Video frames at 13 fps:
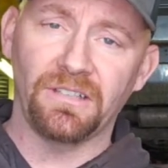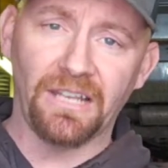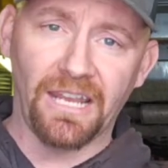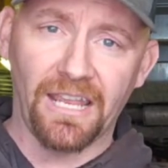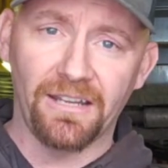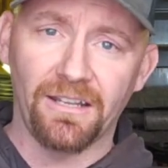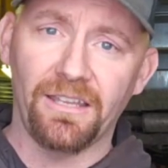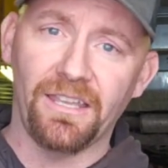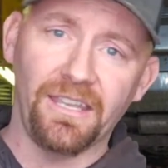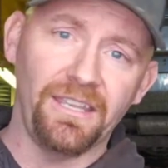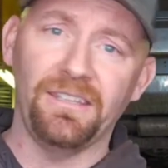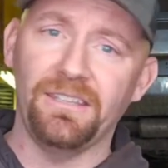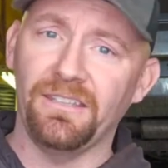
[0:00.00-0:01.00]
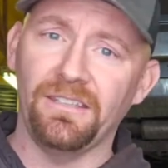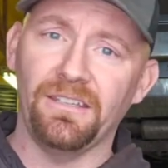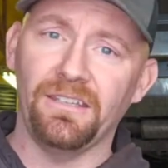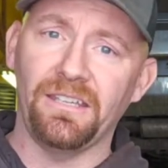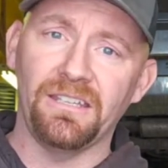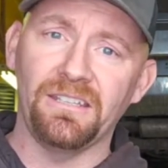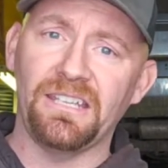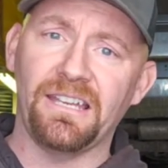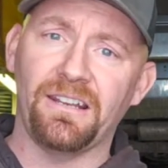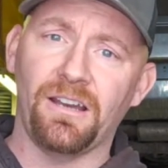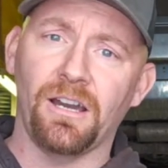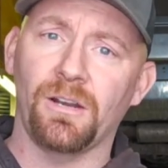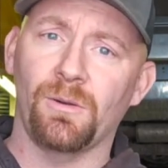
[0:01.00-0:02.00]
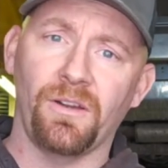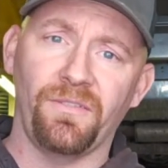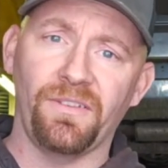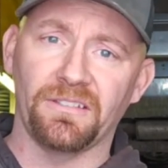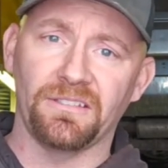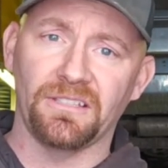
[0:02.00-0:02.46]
and Indiana Auto RVs.